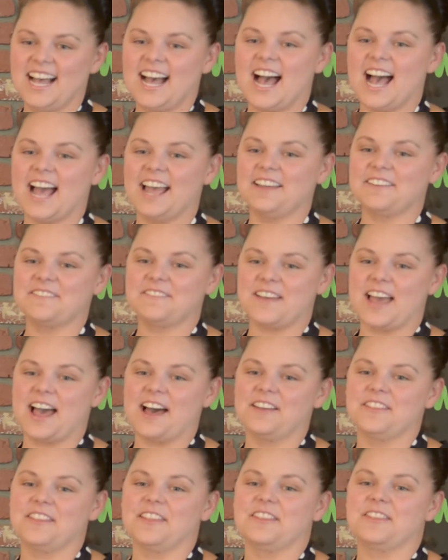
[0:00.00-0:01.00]
I have
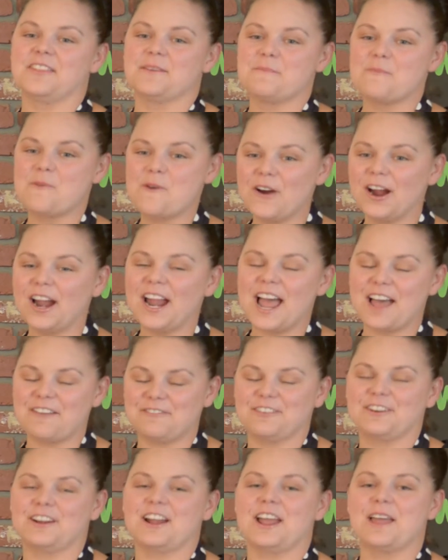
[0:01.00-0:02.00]
found that the more
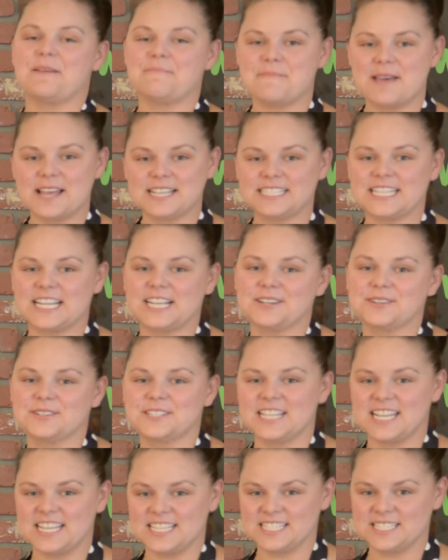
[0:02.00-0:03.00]
effort and mess that goes
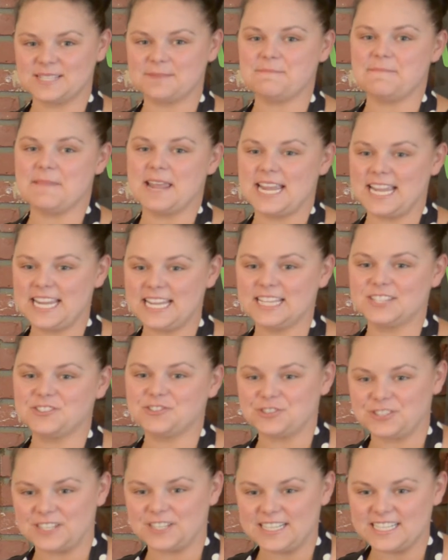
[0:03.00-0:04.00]
into making
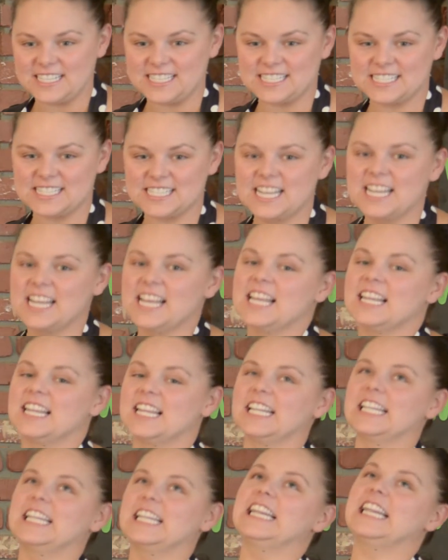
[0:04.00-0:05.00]
treats,
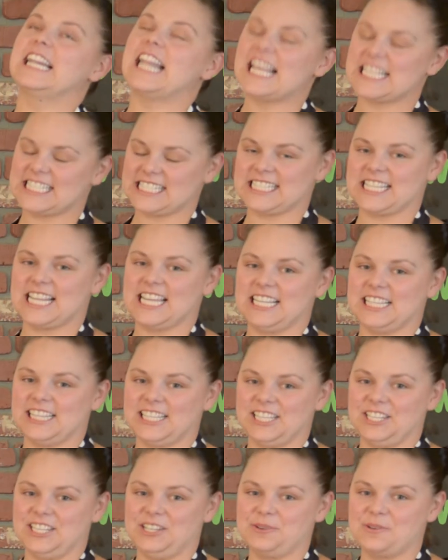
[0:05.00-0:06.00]
the less
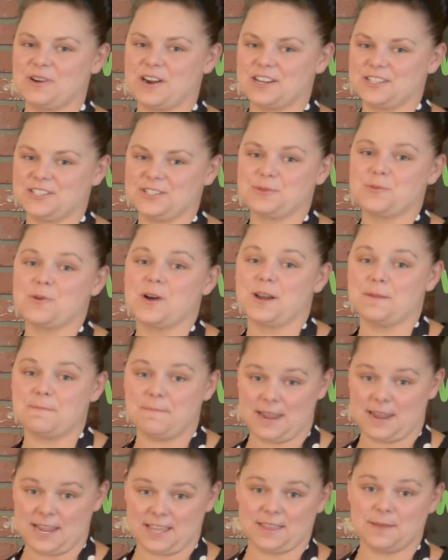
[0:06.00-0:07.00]
likely you are to want to
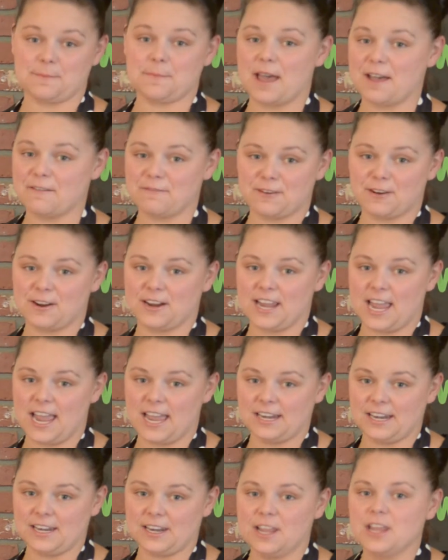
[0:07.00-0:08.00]
bake them ever
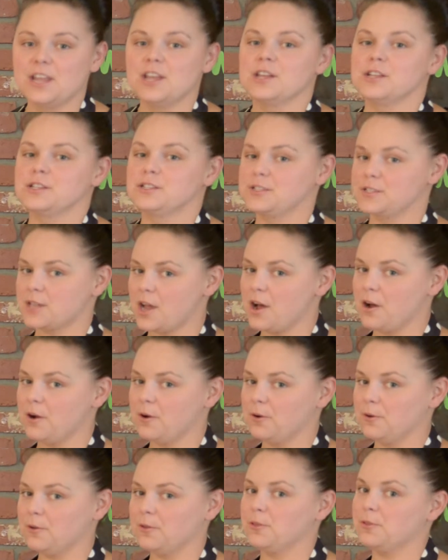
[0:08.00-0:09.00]
again.
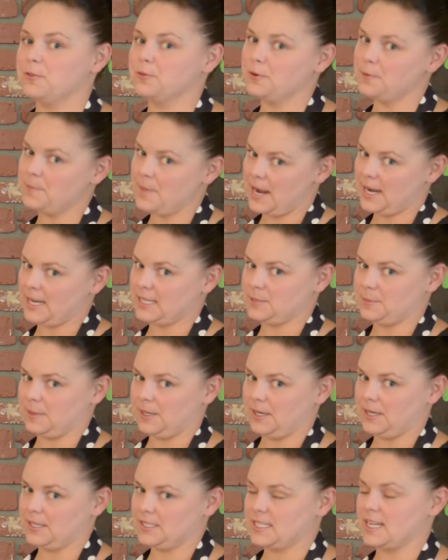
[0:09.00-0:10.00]
So, through my
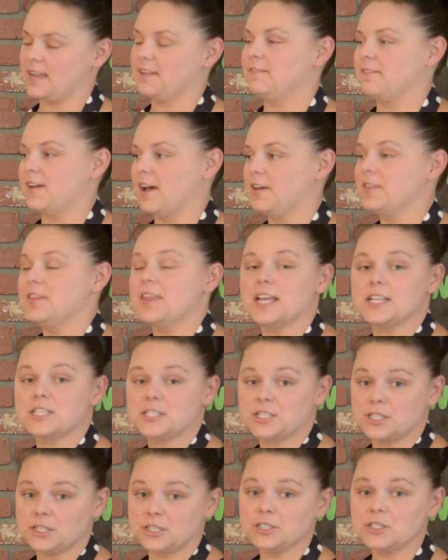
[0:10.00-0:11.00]
experience, I found that
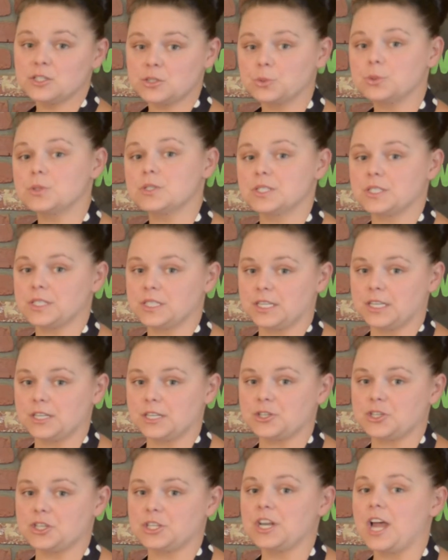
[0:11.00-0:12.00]
certain tools in the
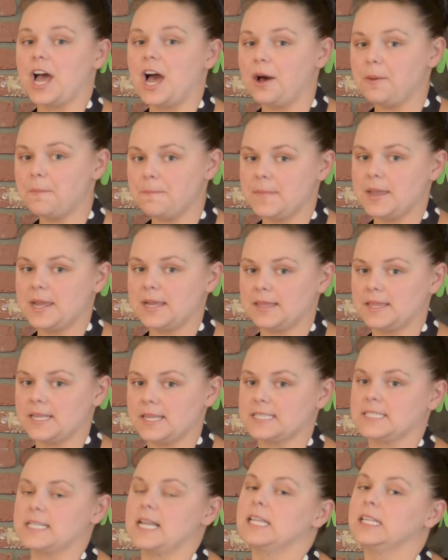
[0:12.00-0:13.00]
kitchen help make
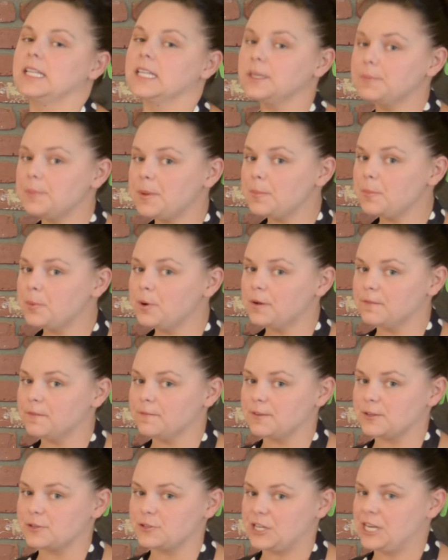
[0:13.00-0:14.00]
this a little bit more
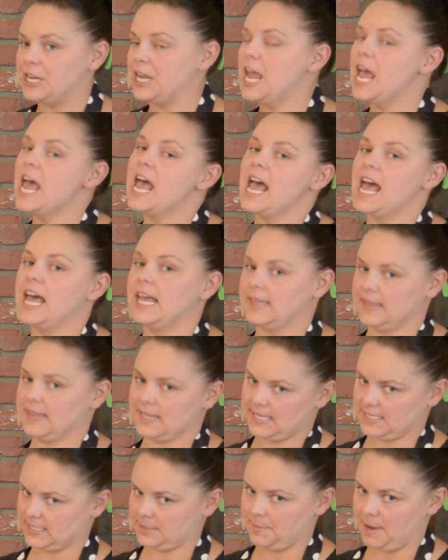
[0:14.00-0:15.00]
efficient and
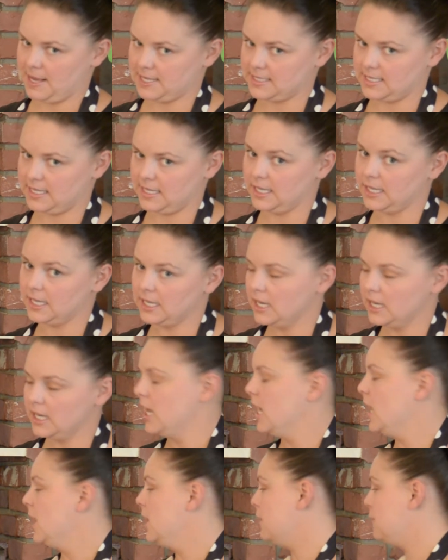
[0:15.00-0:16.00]
less messy.
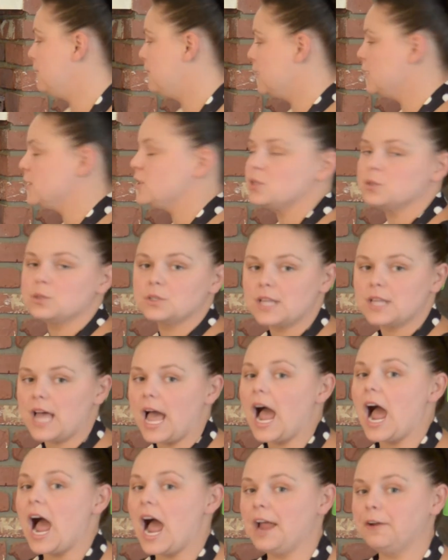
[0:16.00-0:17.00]
The first tool
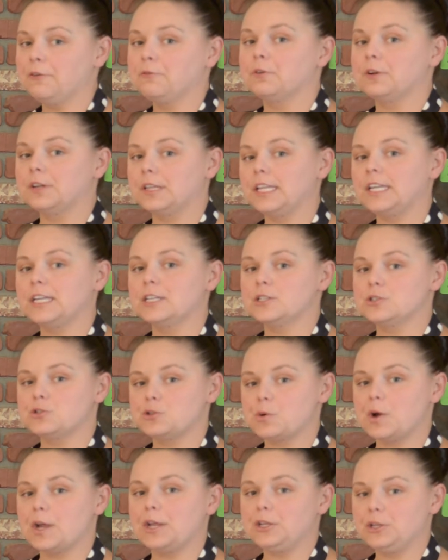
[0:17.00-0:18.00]
that I really
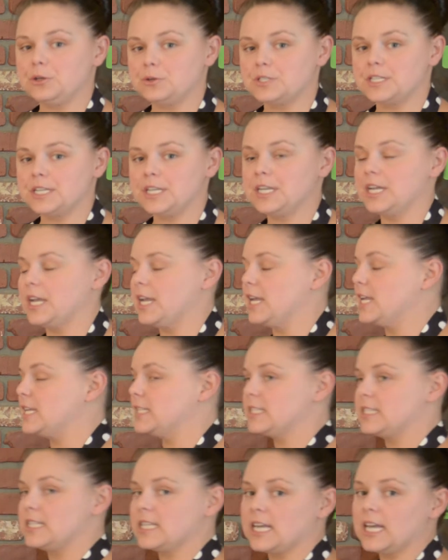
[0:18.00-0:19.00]
enjoy using
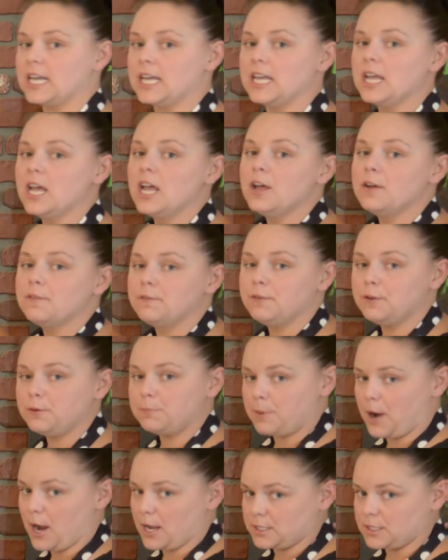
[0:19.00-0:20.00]
is the food
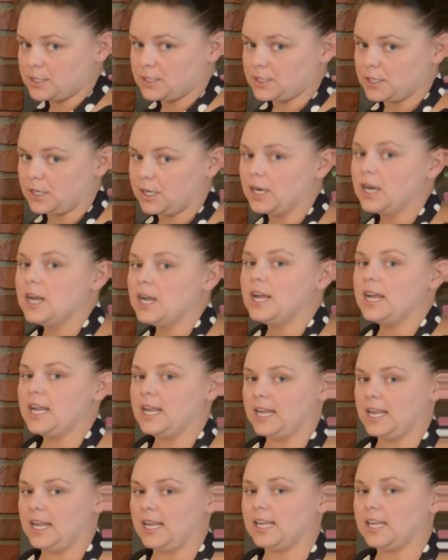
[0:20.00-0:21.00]
processor.
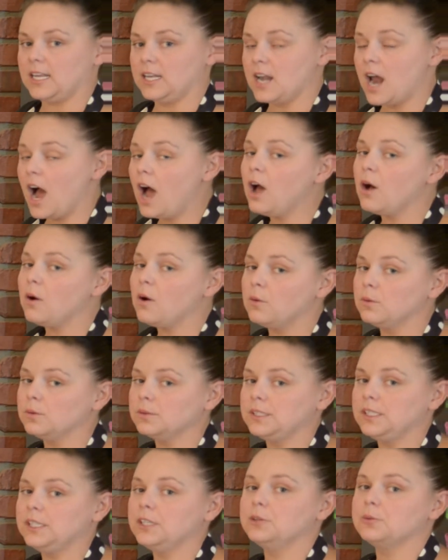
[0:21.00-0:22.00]
It can not
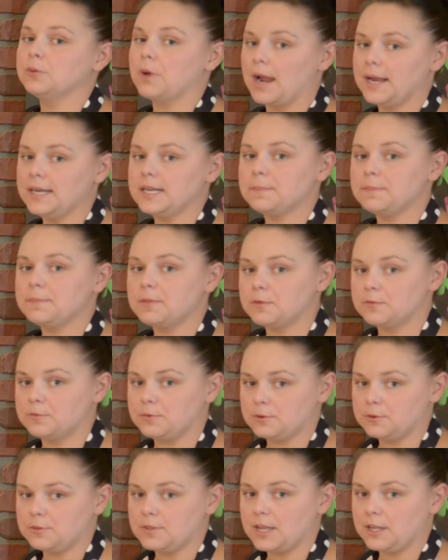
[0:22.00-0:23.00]
only grind up the
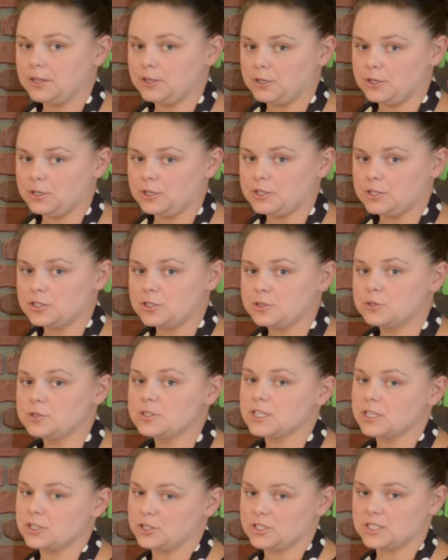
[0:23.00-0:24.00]
food that you need to,
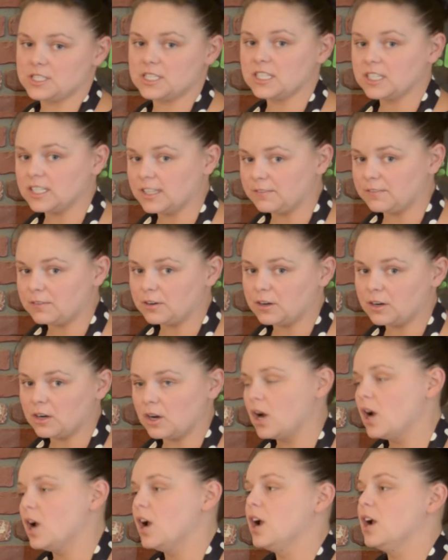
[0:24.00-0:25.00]
such as the
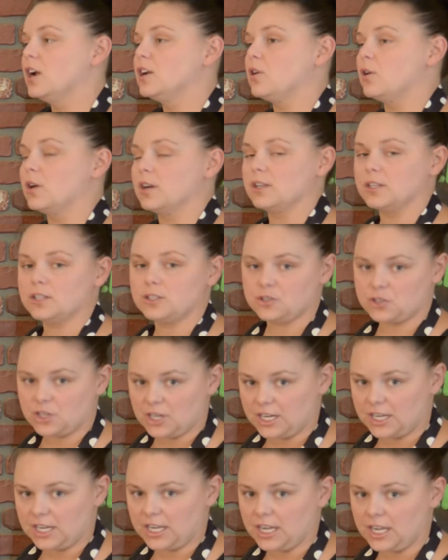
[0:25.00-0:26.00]
liver or the
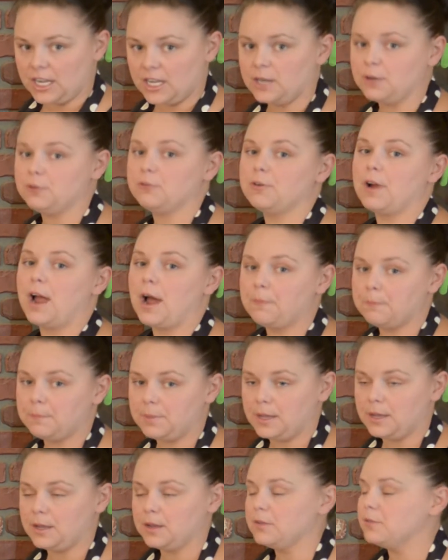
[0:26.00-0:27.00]
chicken, ground
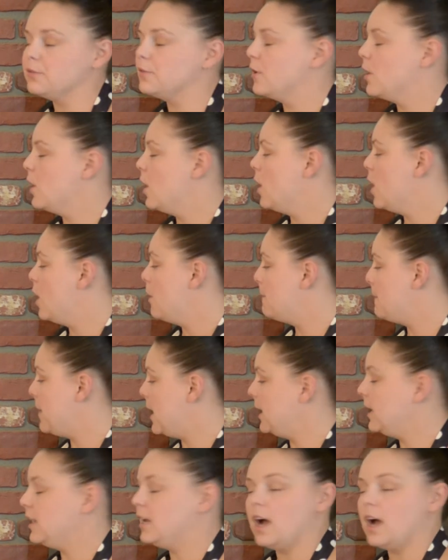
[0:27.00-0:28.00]
beef, but it